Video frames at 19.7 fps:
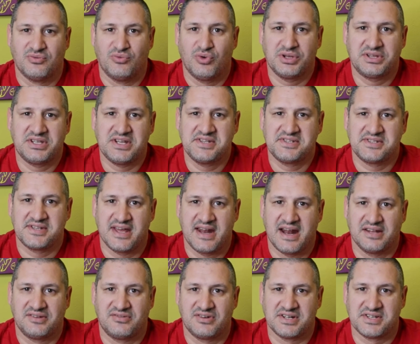What is an
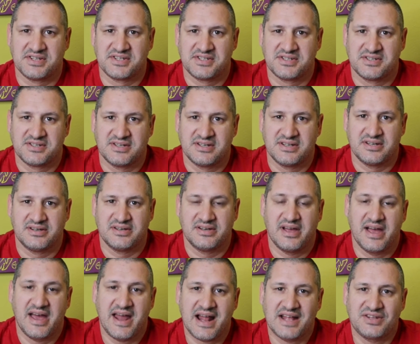address?
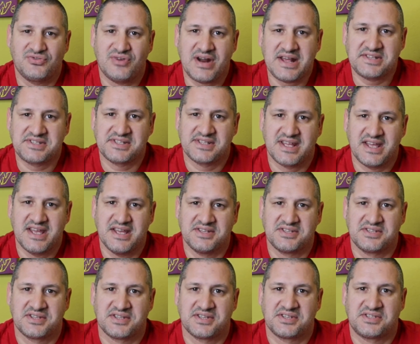An address
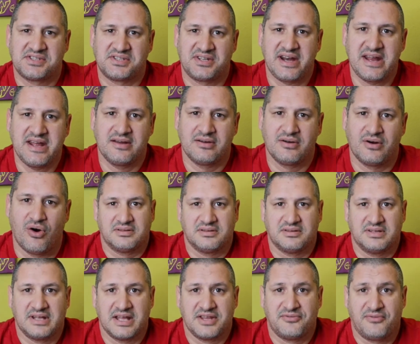is string
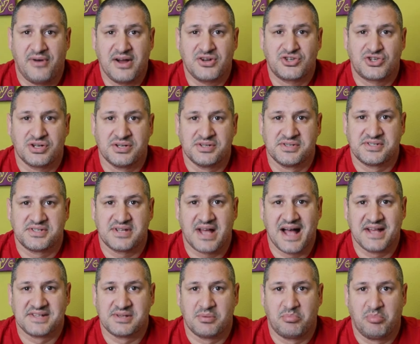that functions
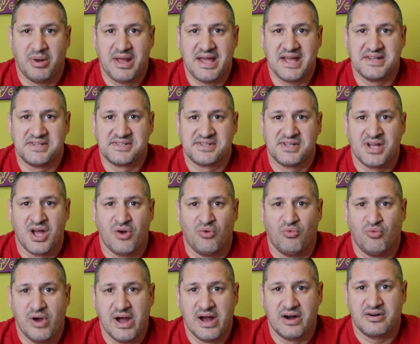as a place
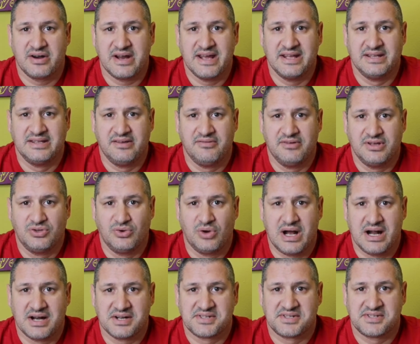where
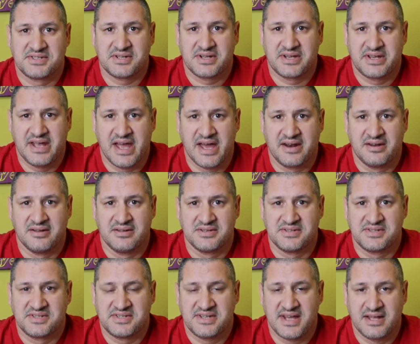individuals can
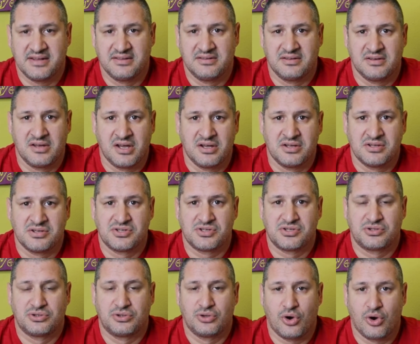send,
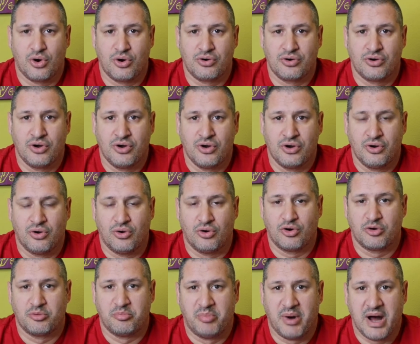store,
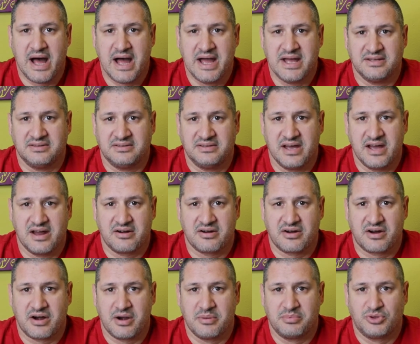or buy their
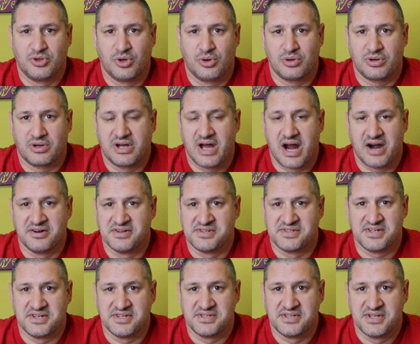
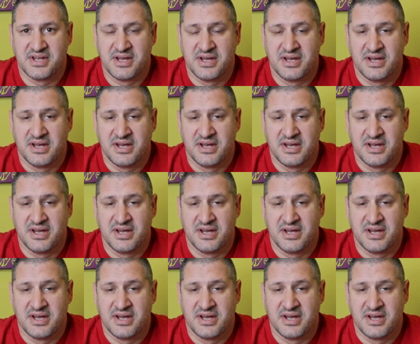cryptocurrencies.